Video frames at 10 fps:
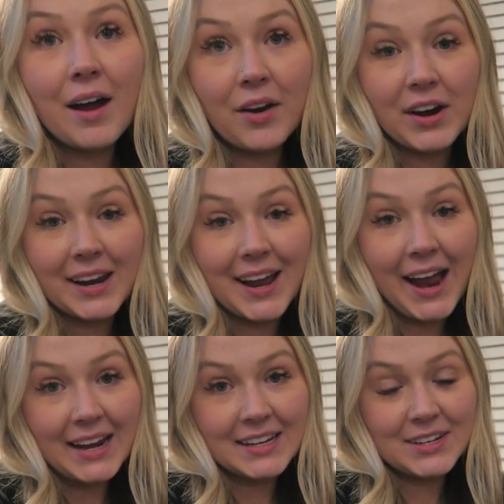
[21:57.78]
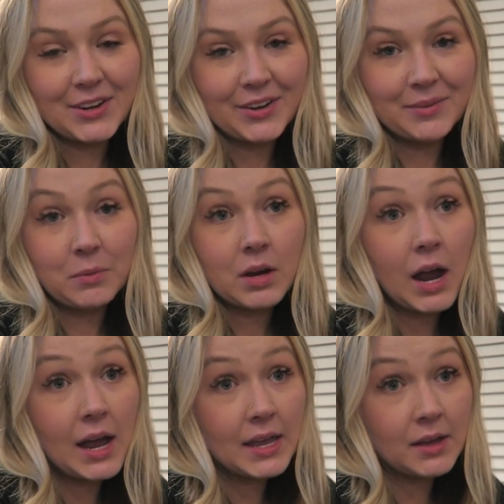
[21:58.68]
All right, I need
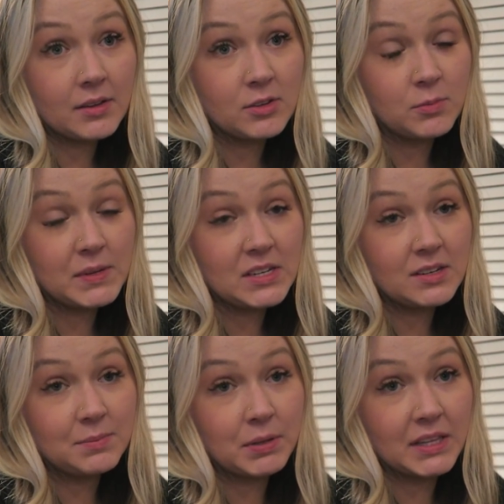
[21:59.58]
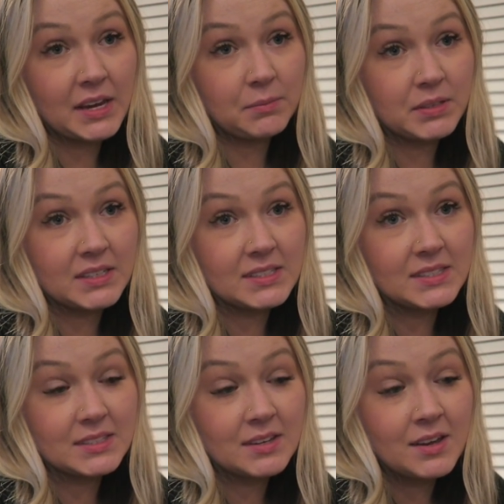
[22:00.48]
to, Kaya, you be polite, please. All
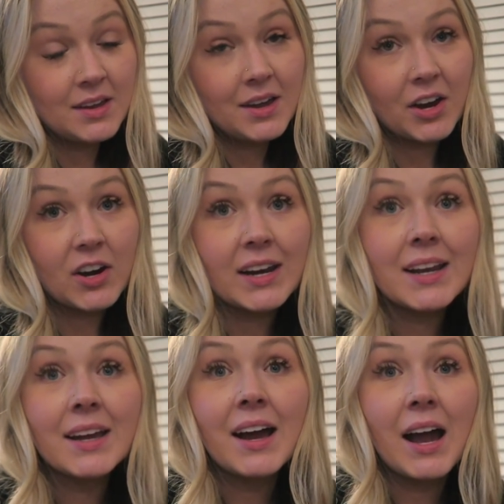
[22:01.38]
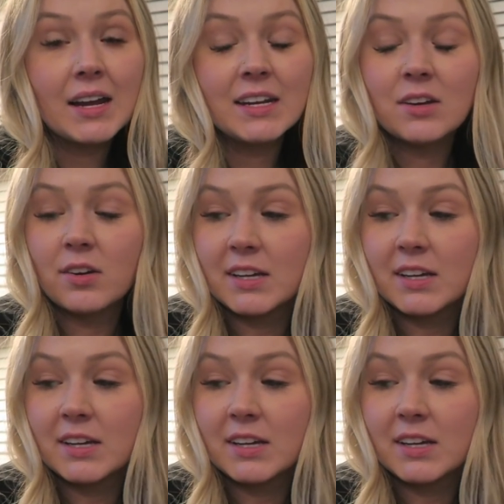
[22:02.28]
right, I need to go